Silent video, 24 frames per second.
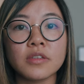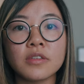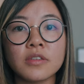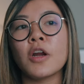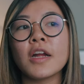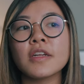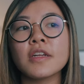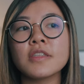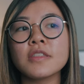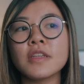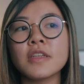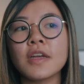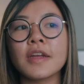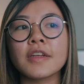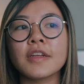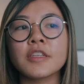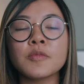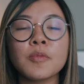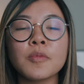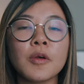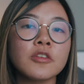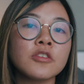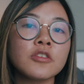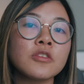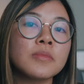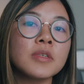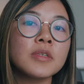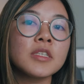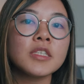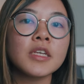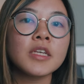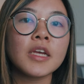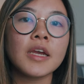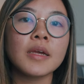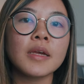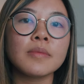Brands like Sponsor Me
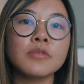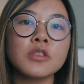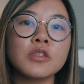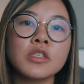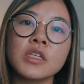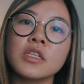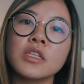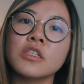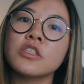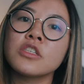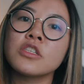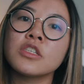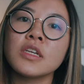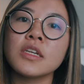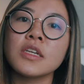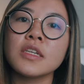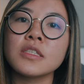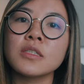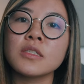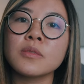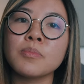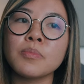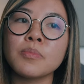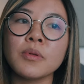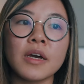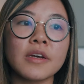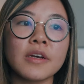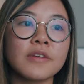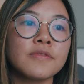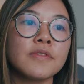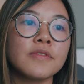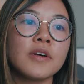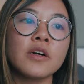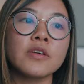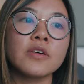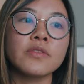Tape, Cheat Sheets, Black
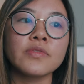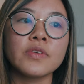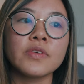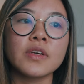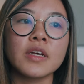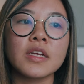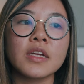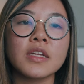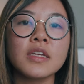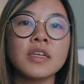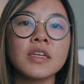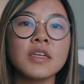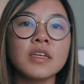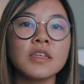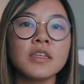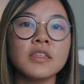Velvet,